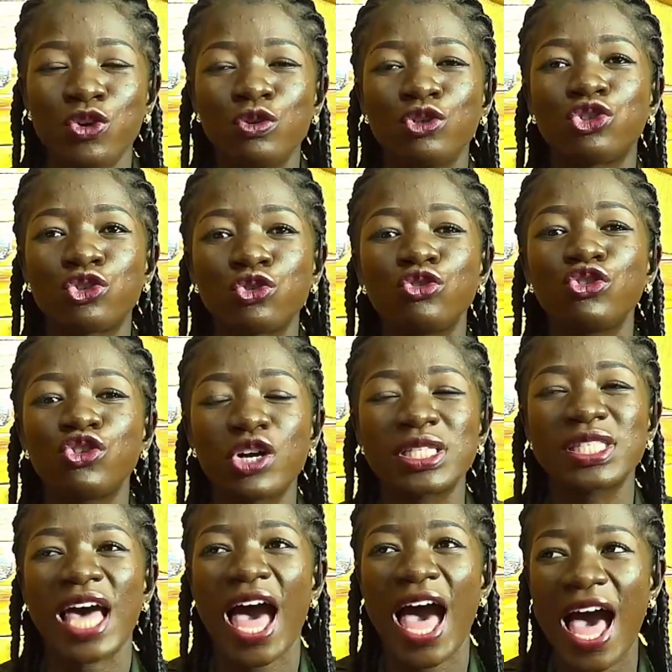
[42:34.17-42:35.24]
You should
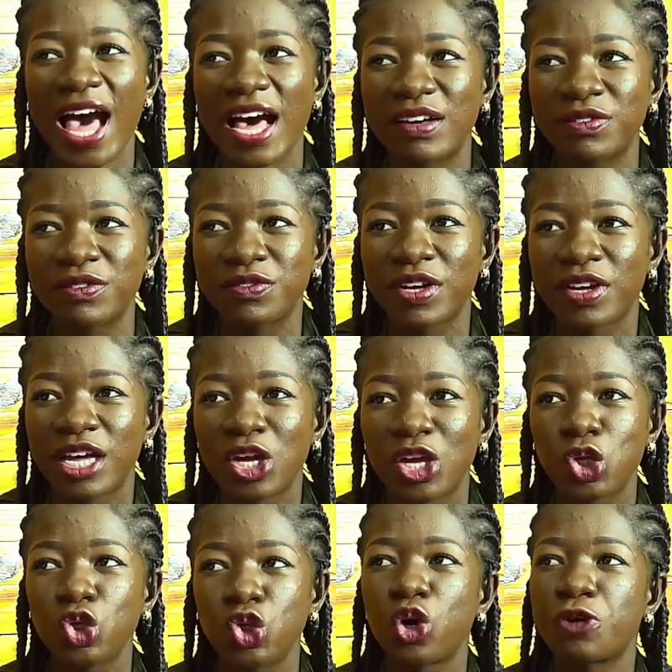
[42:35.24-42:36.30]
not have
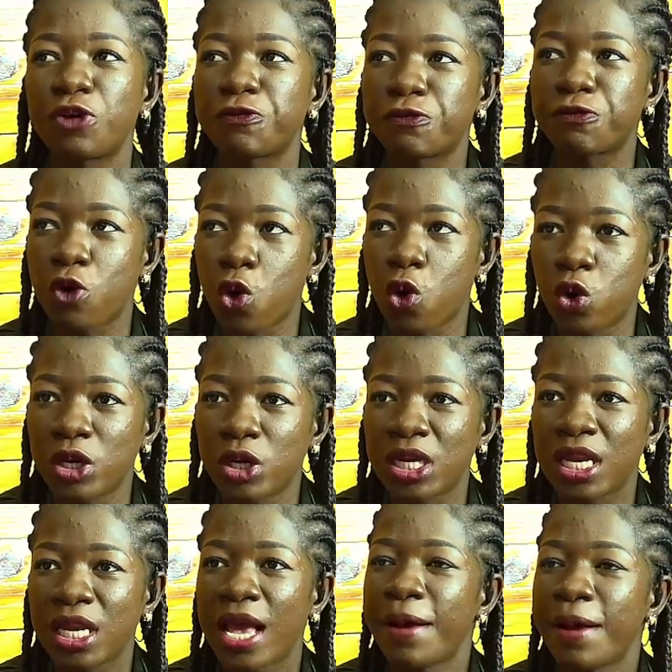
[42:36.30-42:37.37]
your
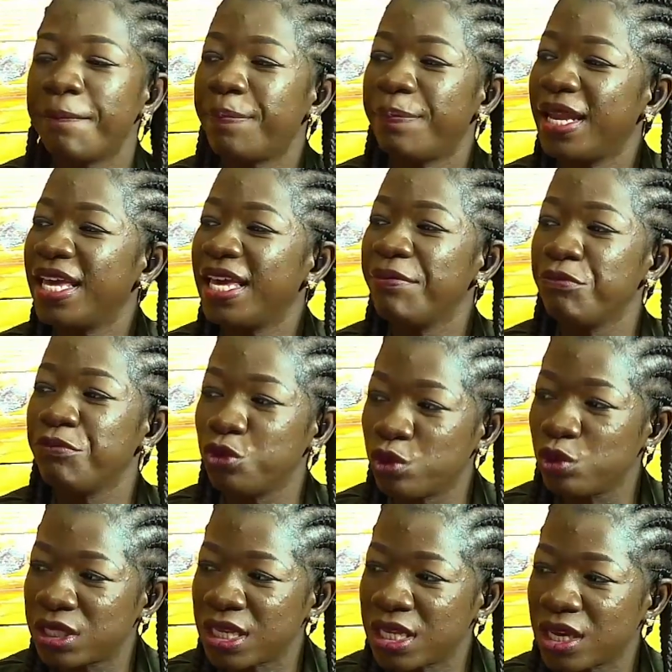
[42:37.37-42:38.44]
phone play
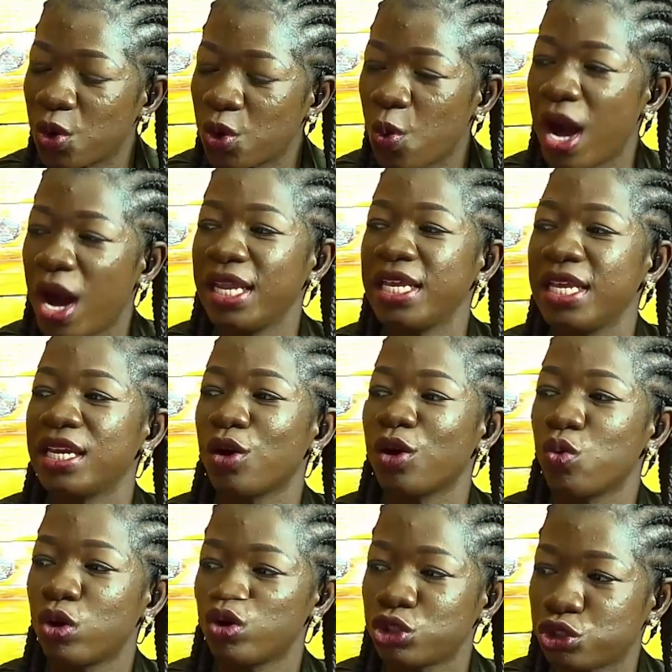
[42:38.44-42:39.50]
music while in
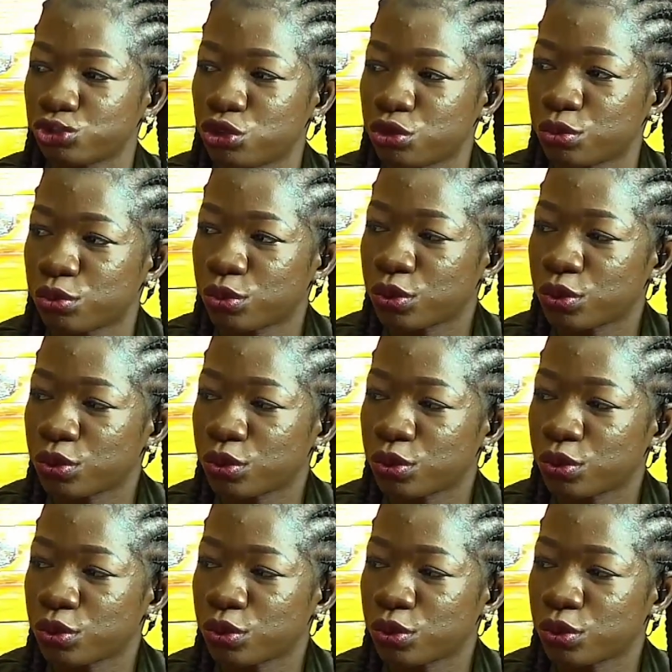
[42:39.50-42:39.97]
the washroom.